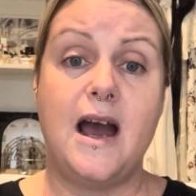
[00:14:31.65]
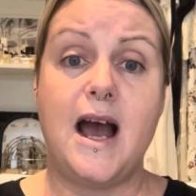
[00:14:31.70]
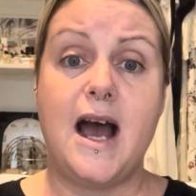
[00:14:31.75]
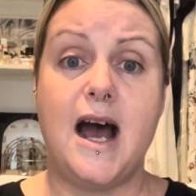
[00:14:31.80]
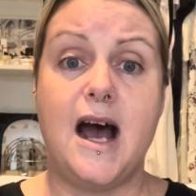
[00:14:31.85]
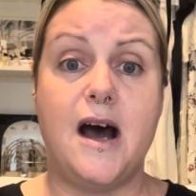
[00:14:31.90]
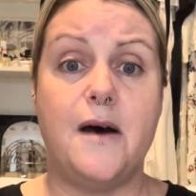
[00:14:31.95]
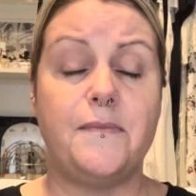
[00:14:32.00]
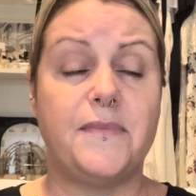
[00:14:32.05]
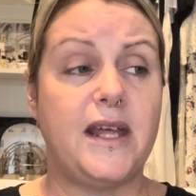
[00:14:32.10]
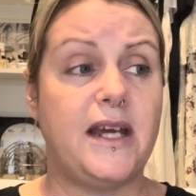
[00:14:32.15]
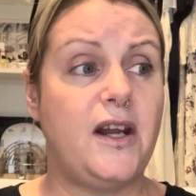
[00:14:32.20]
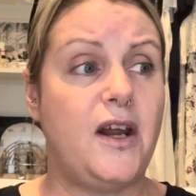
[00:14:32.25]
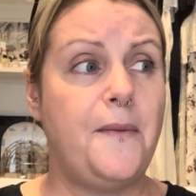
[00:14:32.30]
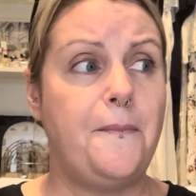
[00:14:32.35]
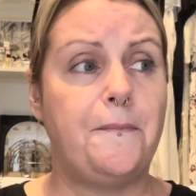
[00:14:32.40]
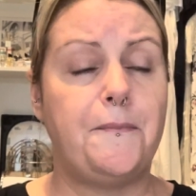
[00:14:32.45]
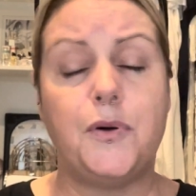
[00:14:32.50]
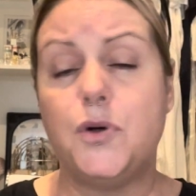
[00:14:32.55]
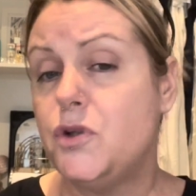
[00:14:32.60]
They
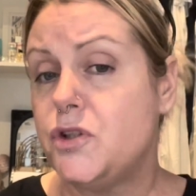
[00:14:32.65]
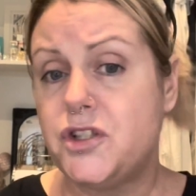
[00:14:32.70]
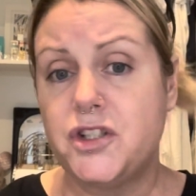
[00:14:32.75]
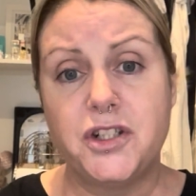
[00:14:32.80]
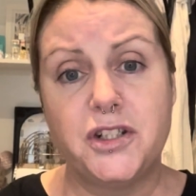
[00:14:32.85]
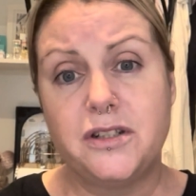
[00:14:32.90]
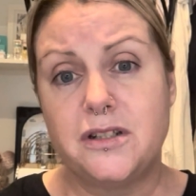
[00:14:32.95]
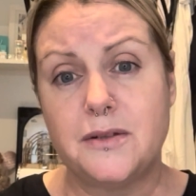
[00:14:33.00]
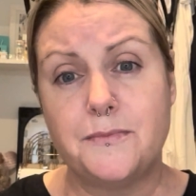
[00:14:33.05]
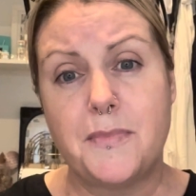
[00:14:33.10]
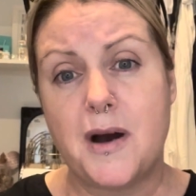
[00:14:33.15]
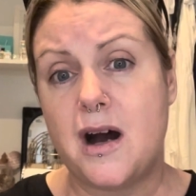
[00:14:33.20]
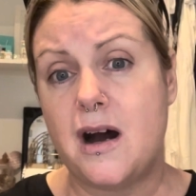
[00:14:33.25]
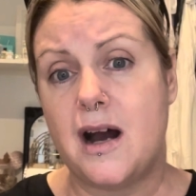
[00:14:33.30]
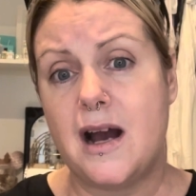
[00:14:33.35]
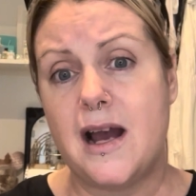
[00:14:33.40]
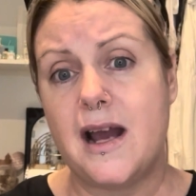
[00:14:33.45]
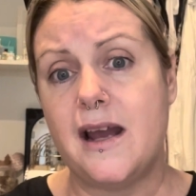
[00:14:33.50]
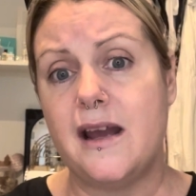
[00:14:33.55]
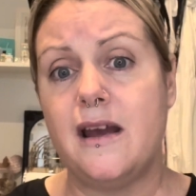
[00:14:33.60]
don't push you to
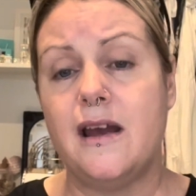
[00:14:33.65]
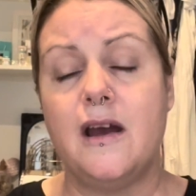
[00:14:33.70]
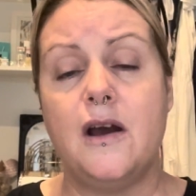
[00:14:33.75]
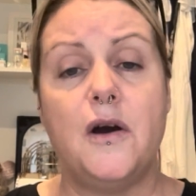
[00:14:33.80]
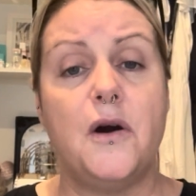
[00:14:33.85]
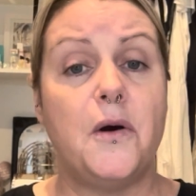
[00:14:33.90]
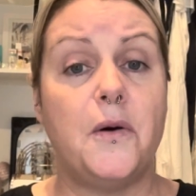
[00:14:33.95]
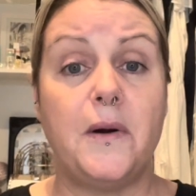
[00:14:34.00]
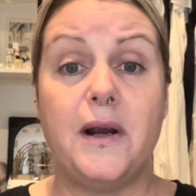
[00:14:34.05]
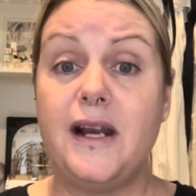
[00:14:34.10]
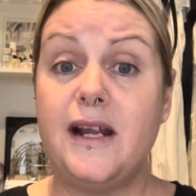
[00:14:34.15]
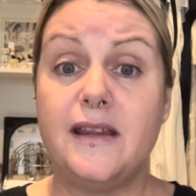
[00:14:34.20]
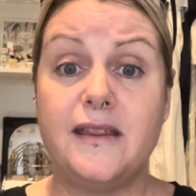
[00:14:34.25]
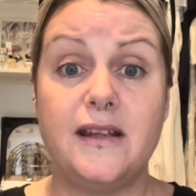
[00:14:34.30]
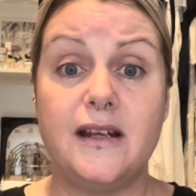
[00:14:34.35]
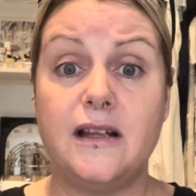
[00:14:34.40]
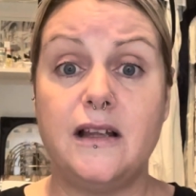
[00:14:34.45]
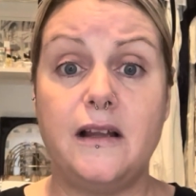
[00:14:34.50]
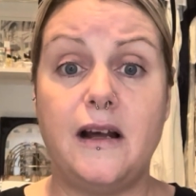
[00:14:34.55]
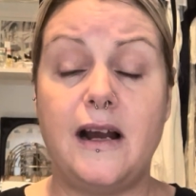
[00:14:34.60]
buy or
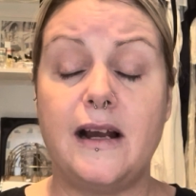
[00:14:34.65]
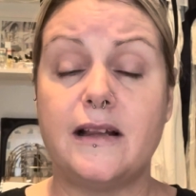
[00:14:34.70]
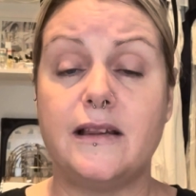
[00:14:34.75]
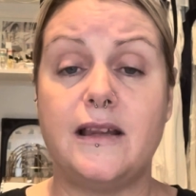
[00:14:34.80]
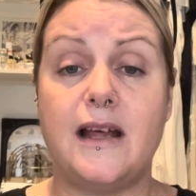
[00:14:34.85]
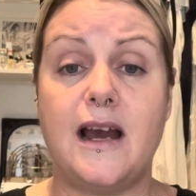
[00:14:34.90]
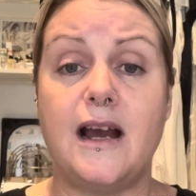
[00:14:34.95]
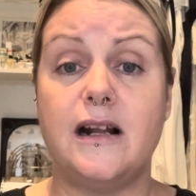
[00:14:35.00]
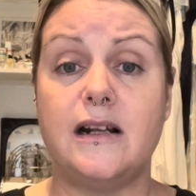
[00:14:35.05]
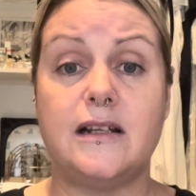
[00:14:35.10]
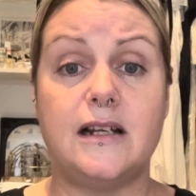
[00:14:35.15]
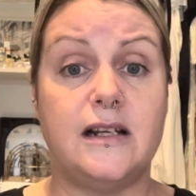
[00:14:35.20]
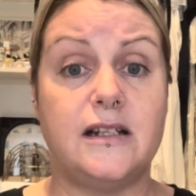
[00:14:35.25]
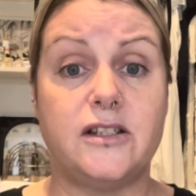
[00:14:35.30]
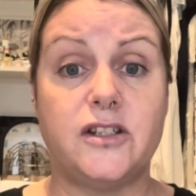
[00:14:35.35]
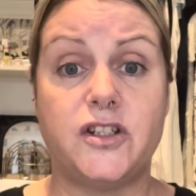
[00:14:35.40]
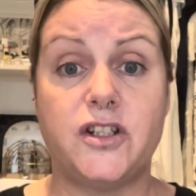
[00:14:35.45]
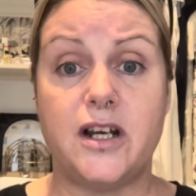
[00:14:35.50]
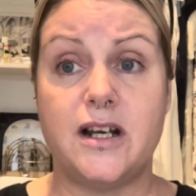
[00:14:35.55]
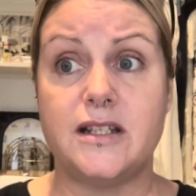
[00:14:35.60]
anything like that.
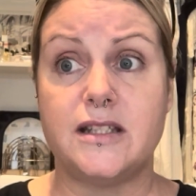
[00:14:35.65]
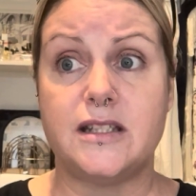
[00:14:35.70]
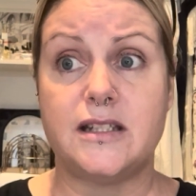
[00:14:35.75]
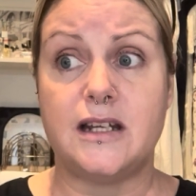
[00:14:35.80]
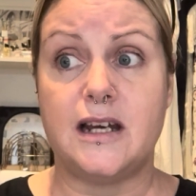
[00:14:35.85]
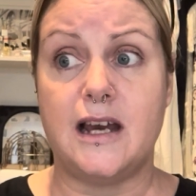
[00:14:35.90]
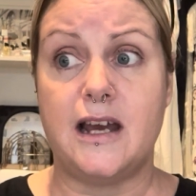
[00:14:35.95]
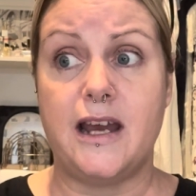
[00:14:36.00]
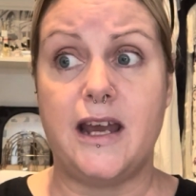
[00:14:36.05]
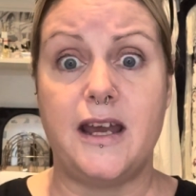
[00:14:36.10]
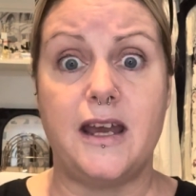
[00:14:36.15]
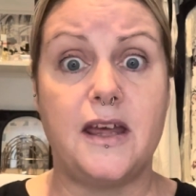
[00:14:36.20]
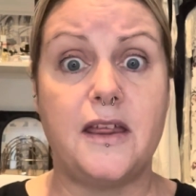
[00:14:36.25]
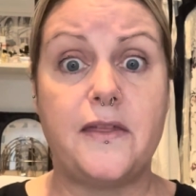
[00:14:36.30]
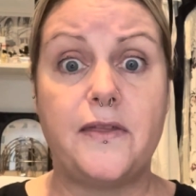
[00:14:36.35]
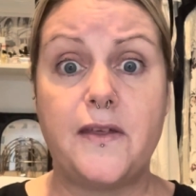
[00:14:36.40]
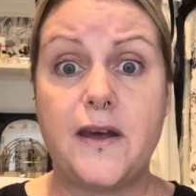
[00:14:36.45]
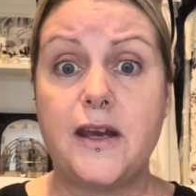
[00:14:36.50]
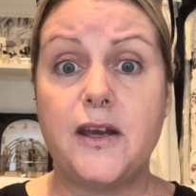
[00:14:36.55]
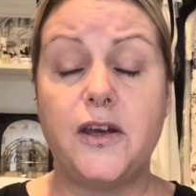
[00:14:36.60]
It's just a
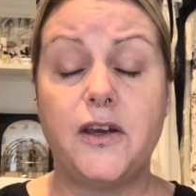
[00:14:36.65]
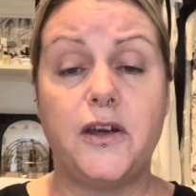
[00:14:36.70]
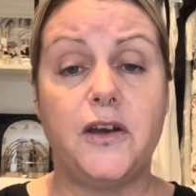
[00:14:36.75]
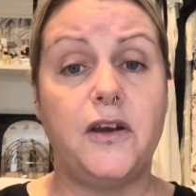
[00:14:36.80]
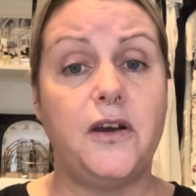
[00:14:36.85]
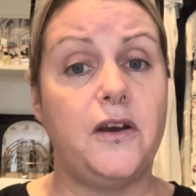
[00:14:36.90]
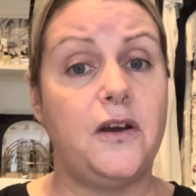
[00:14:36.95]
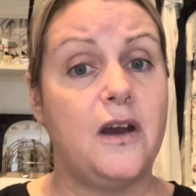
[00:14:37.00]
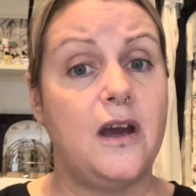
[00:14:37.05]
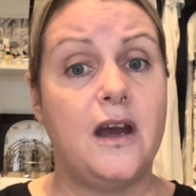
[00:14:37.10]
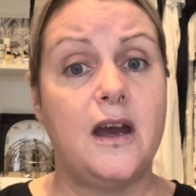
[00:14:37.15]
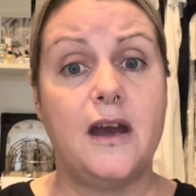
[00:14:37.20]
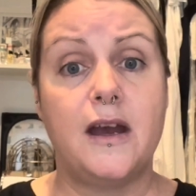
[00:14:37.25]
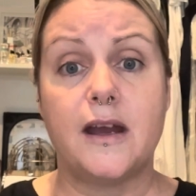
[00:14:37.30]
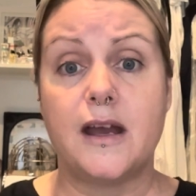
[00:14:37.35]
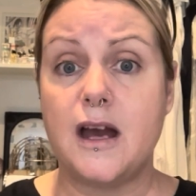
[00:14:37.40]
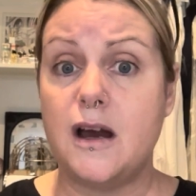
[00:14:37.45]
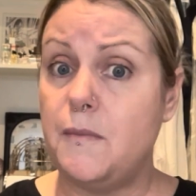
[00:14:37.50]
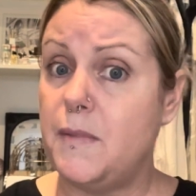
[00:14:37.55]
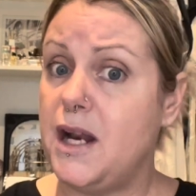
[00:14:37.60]
thank you,
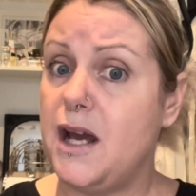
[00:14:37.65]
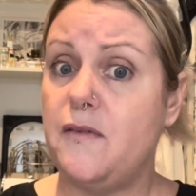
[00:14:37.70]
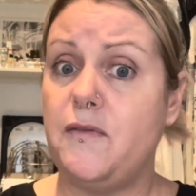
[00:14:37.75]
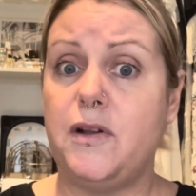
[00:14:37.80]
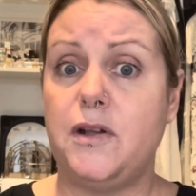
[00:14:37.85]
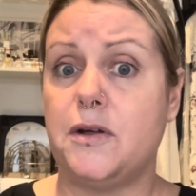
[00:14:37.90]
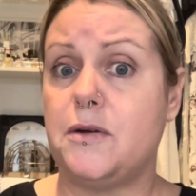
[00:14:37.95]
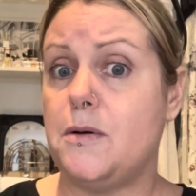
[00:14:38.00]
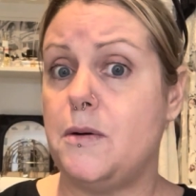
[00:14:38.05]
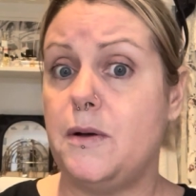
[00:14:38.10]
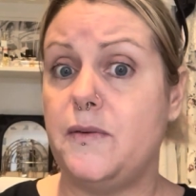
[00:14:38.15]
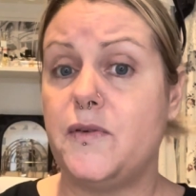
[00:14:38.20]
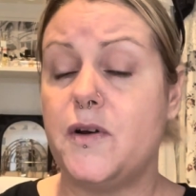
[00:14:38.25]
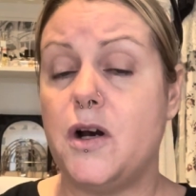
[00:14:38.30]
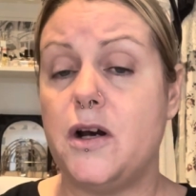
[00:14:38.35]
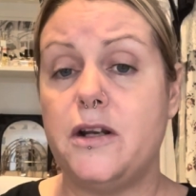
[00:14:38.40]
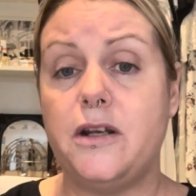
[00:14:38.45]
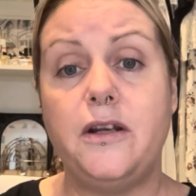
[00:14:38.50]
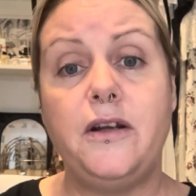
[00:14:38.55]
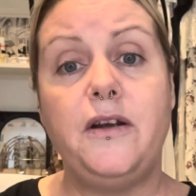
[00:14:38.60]
come and have a look at what we've
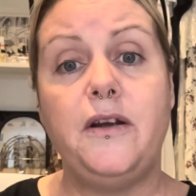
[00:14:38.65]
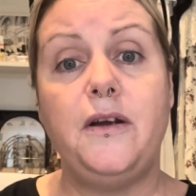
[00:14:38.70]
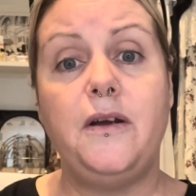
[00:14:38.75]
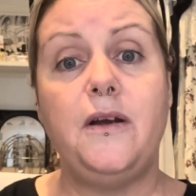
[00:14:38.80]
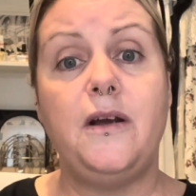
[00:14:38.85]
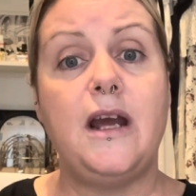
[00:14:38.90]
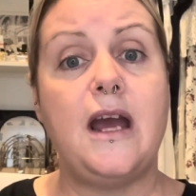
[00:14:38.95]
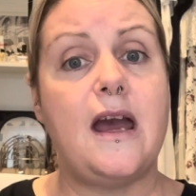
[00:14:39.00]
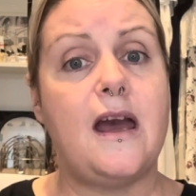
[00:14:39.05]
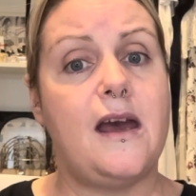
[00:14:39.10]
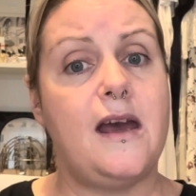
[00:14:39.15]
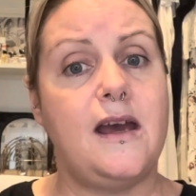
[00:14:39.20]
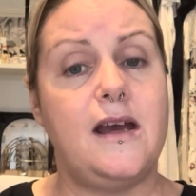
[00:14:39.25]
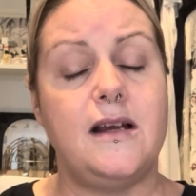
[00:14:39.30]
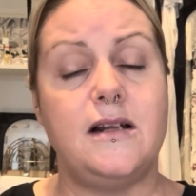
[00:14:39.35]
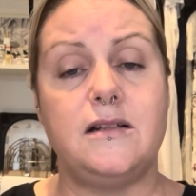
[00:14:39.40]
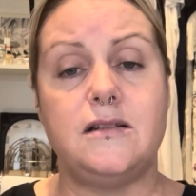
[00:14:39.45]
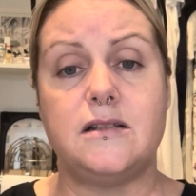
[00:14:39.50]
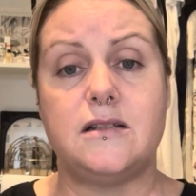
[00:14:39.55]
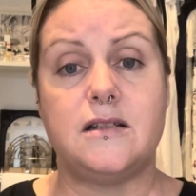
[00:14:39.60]
got new,
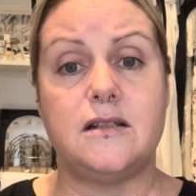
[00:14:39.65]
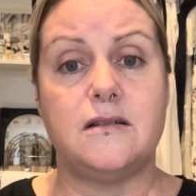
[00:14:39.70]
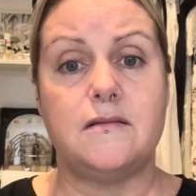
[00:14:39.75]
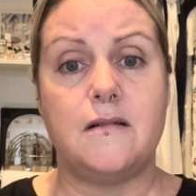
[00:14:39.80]
and